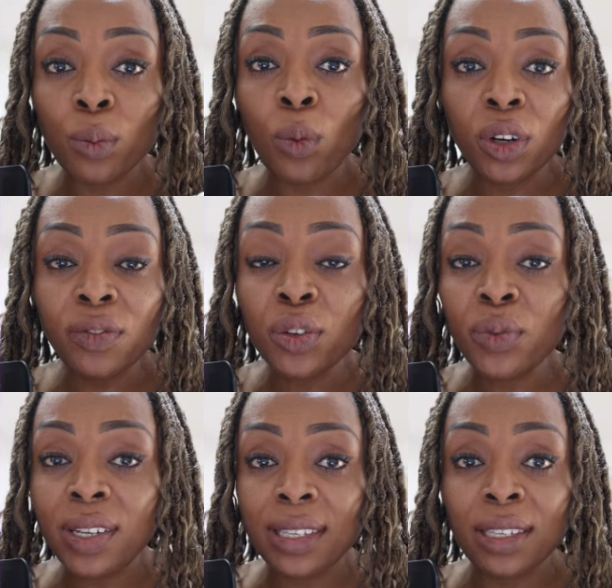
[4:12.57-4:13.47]
one of the
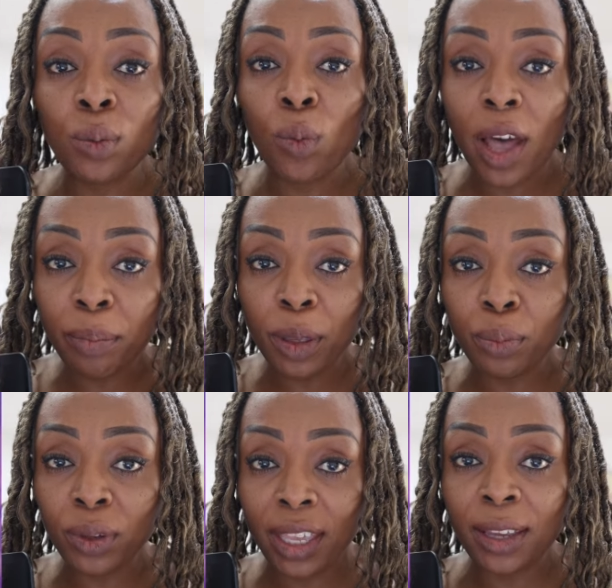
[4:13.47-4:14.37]
reasons why
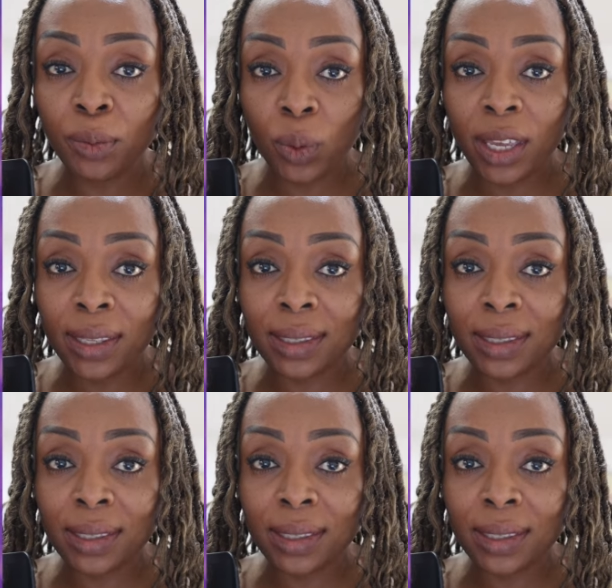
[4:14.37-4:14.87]
people gain weight.